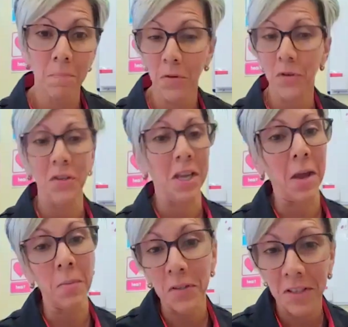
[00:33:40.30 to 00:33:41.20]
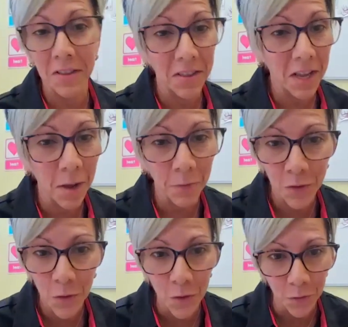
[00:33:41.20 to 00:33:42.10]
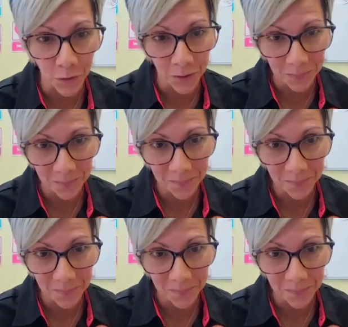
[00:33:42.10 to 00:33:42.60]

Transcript: I'm using everything that they have to offer.